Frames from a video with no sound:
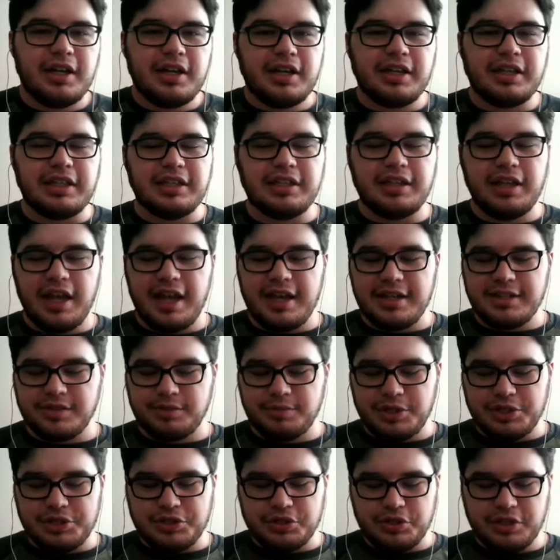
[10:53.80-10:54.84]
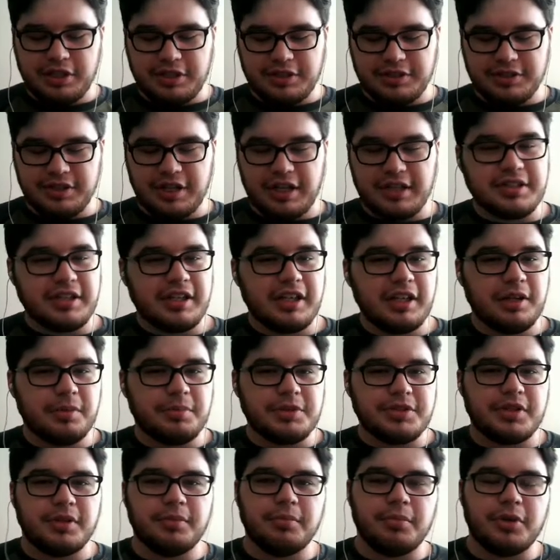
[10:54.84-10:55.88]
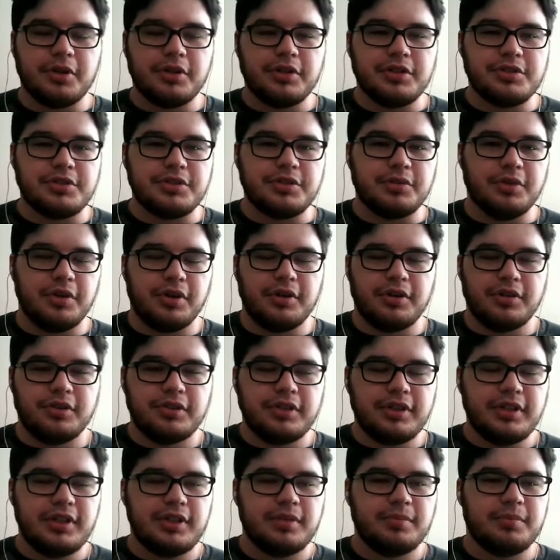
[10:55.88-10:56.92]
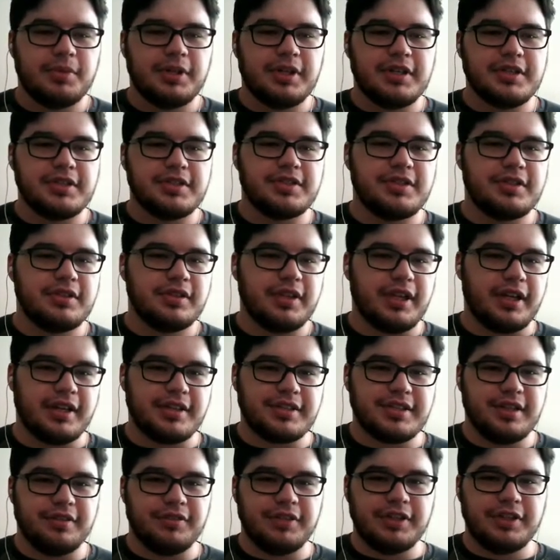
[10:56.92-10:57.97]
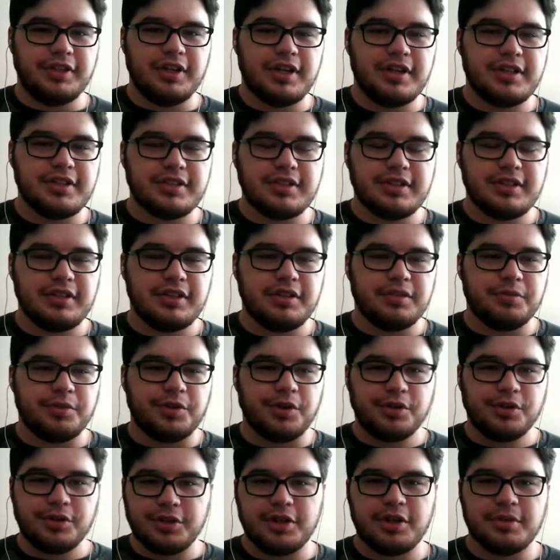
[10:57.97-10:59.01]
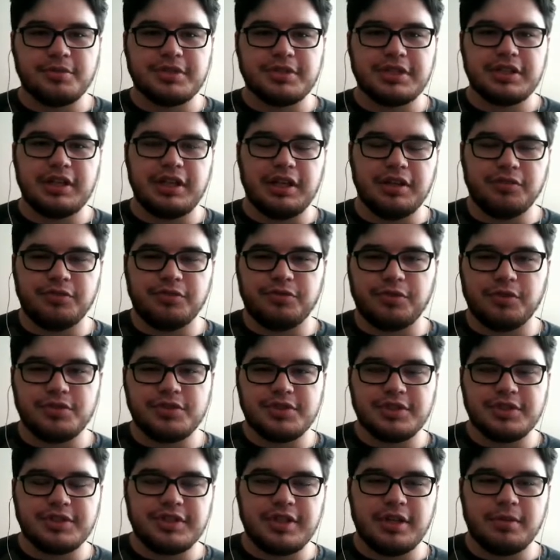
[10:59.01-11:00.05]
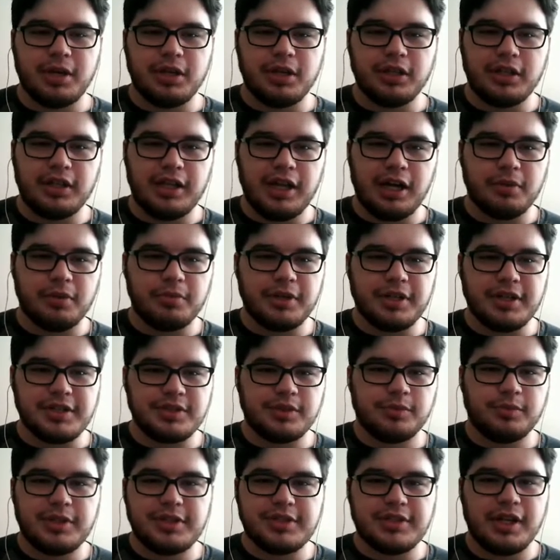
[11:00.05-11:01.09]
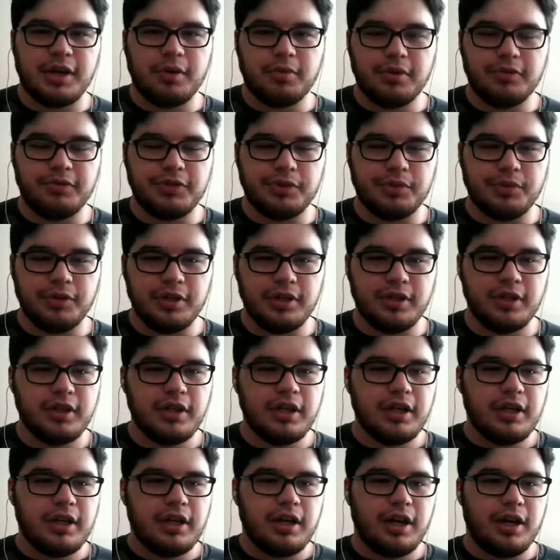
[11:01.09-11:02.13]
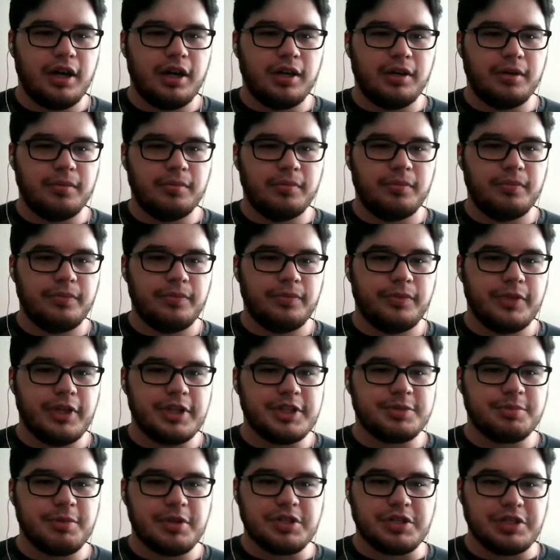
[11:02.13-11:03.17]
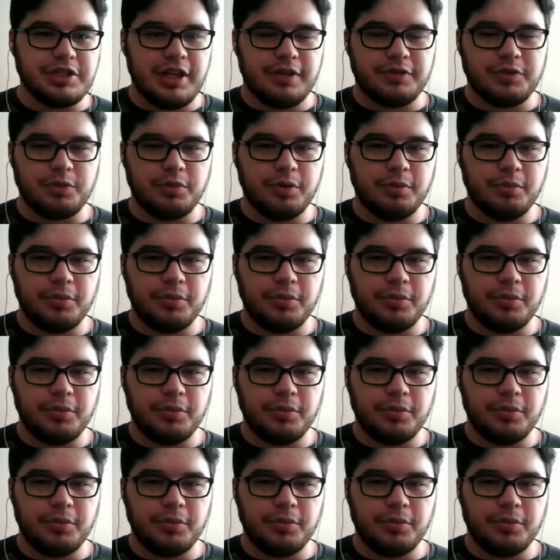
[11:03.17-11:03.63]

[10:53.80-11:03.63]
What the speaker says: he has to make sure that he's not setting up his Unburden too early, because like I said, if he does, Girder comes in and forces Hitmonlee out because it wins that 1v1. Especially after one